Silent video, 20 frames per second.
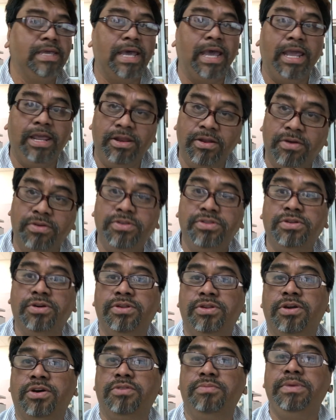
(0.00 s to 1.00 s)
I know you
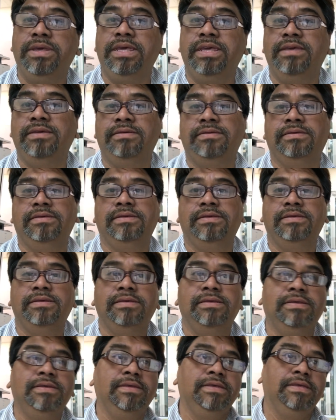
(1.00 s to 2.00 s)
don't know me,
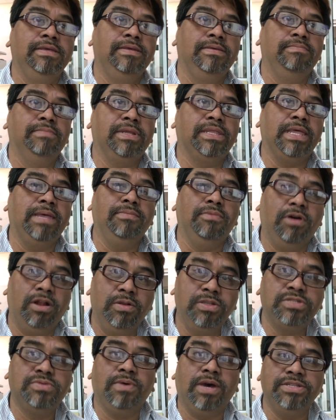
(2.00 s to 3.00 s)
but I'm
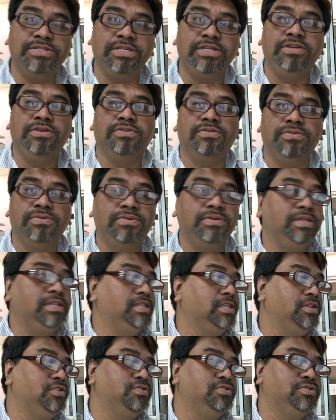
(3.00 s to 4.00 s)
always watching you
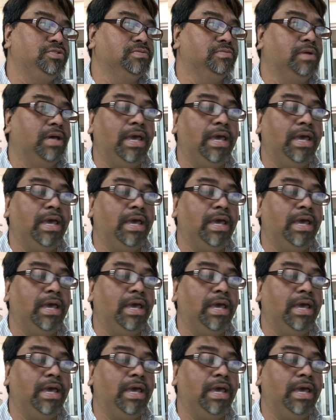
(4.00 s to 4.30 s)
in the YouTube.